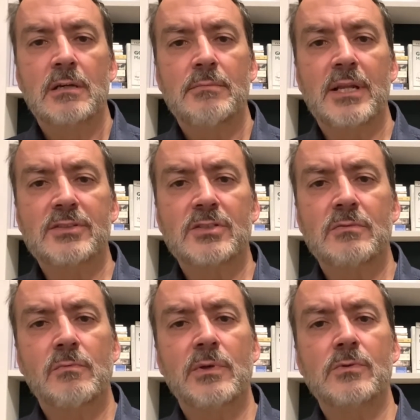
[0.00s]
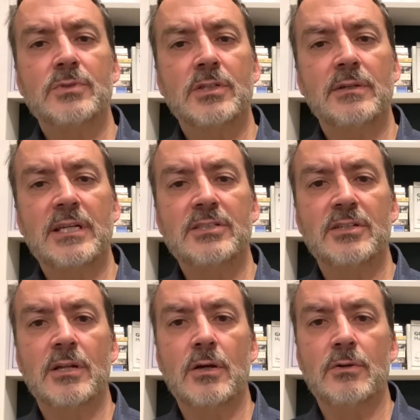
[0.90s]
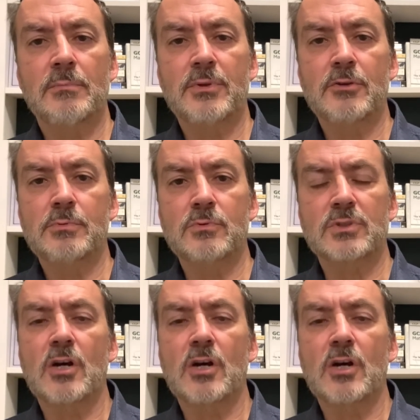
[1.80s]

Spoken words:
Plus, we also need to know the pupil's